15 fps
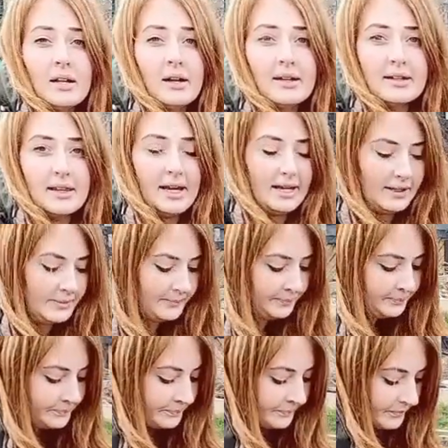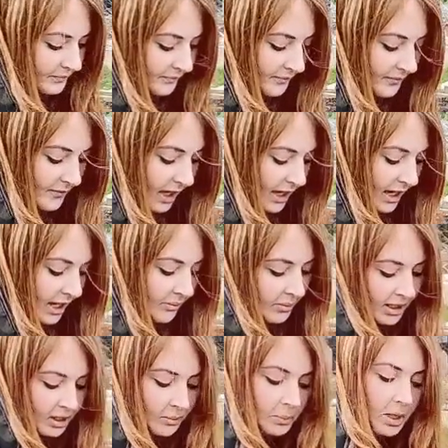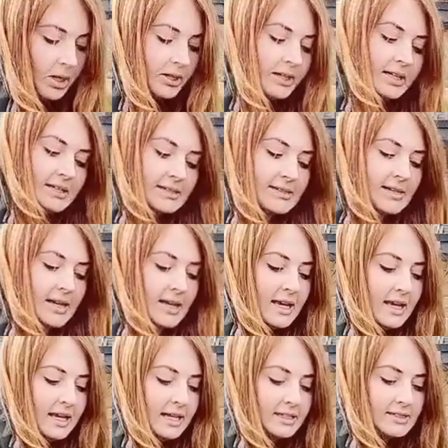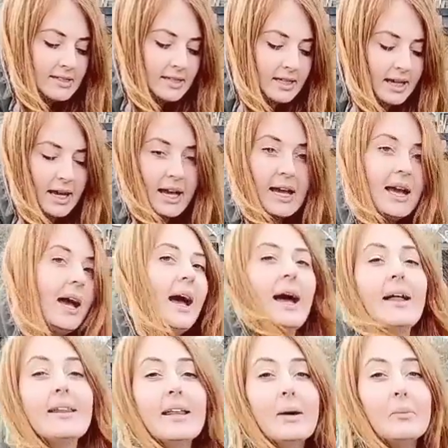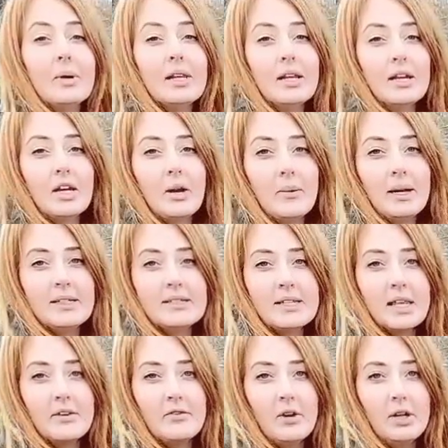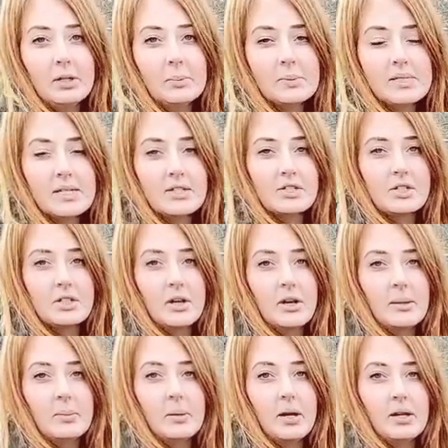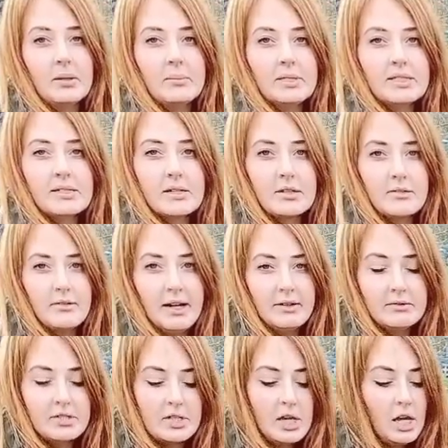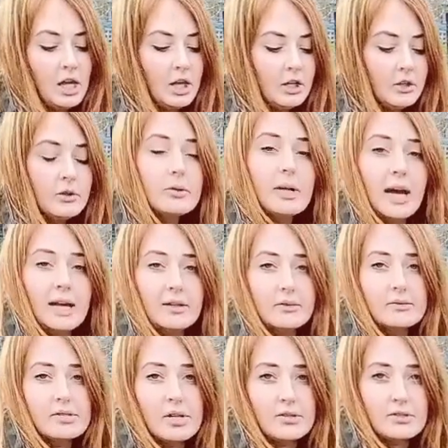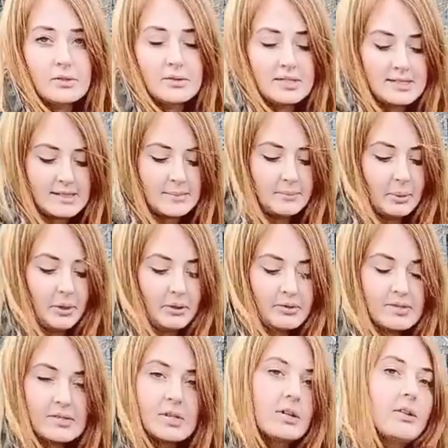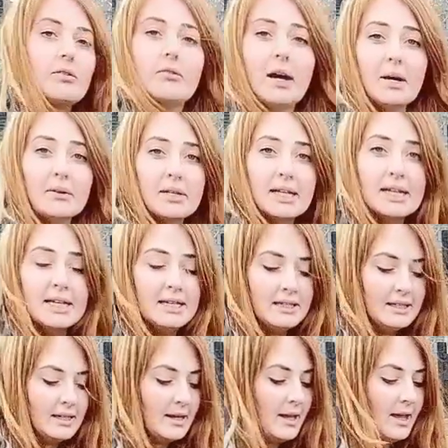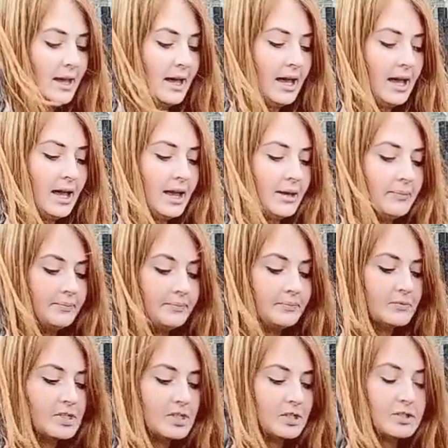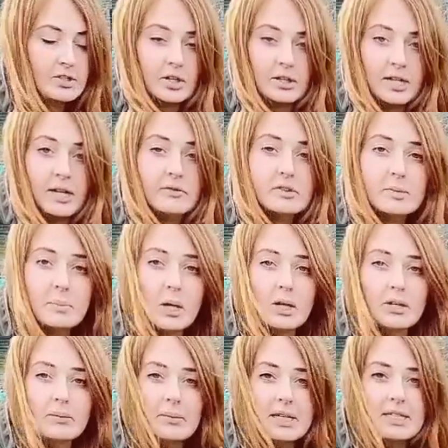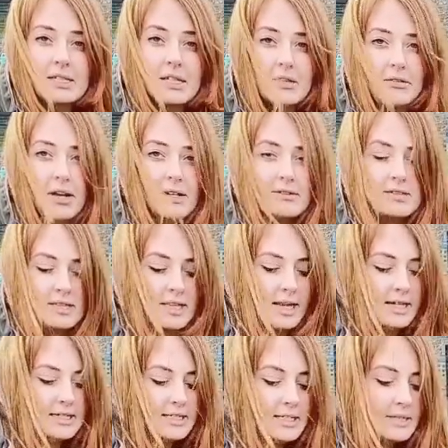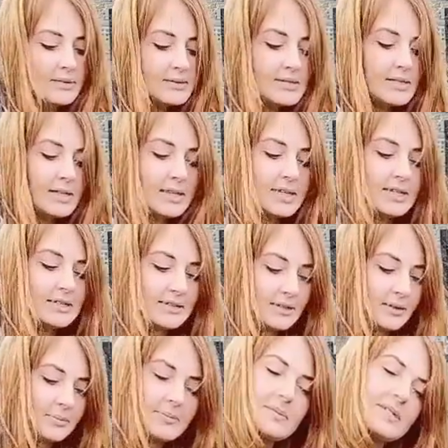like that. And I plant these into there, and then when they go out into their final position I plant them into the ground. You can also do these in pots throughout the year, so you don't have to plant them into the ground at the end. So these are